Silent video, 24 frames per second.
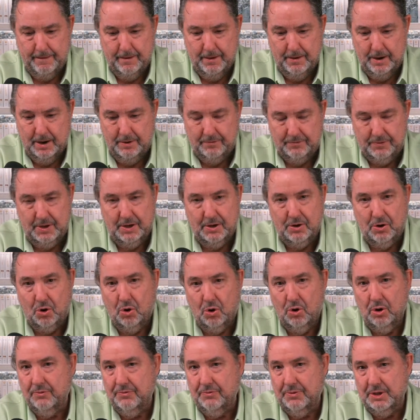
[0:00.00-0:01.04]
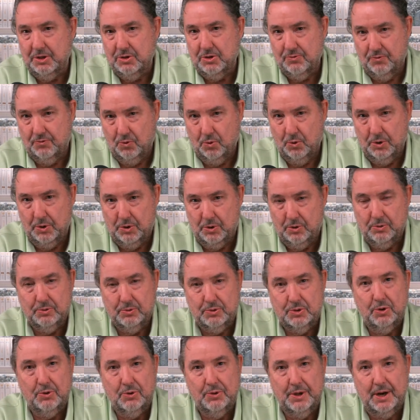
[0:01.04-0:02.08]
I've done all of this for you
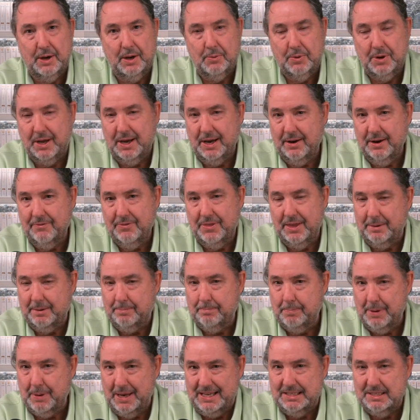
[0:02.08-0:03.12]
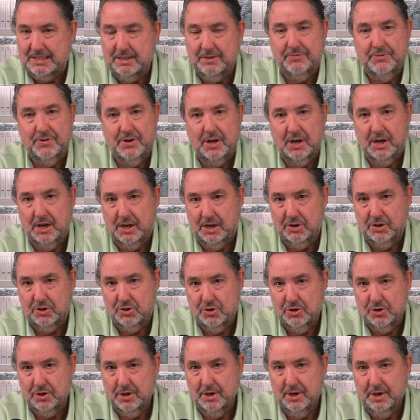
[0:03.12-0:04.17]
so that I would have that base of
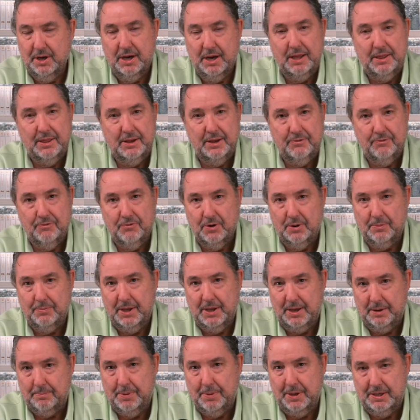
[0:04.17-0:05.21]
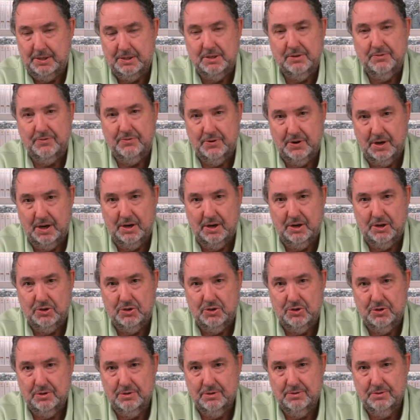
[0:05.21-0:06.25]
knowledge, and then from that base of
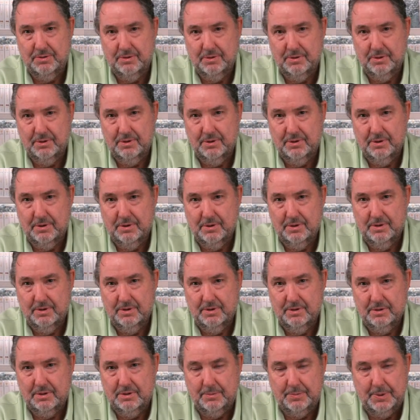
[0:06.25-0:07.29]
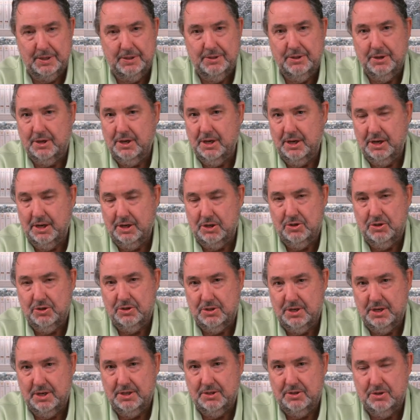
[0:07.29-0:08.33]
knowledge to make the
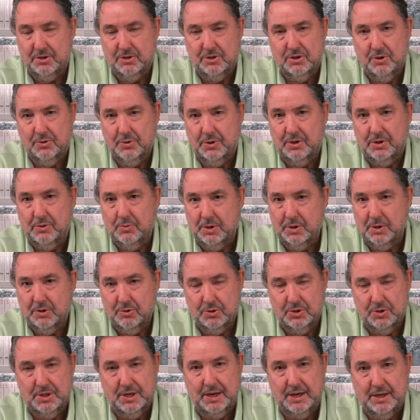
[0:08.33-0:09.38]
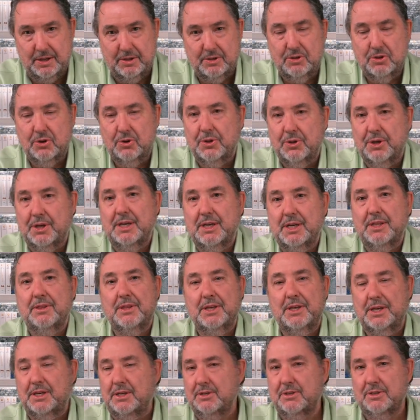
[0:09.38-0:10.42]
connections necessary to understand, so that in
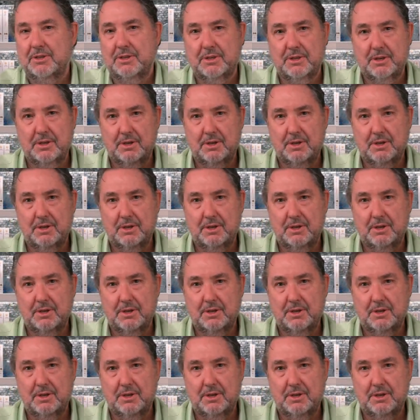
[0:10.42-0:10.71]
these